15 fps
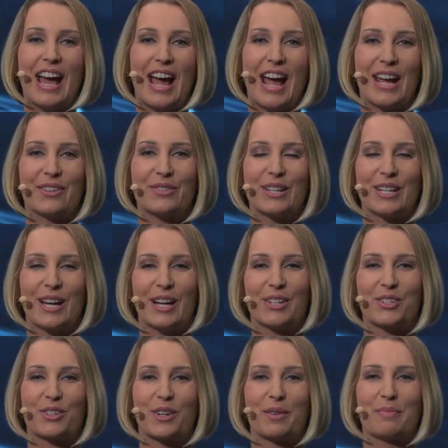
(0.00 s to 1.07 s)

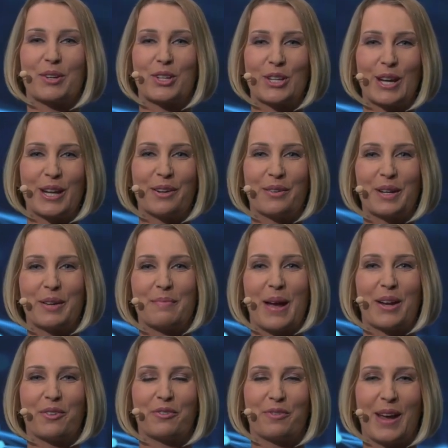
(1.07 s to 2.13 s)
agricultural machinery
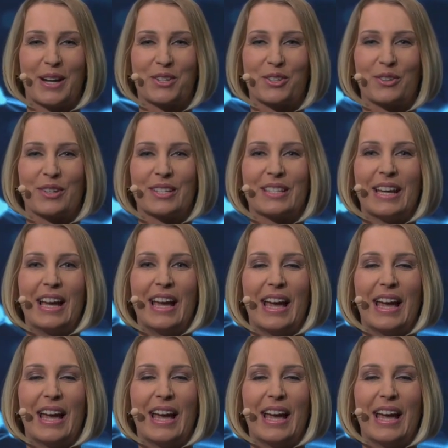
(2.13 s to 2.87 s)
manufacturers,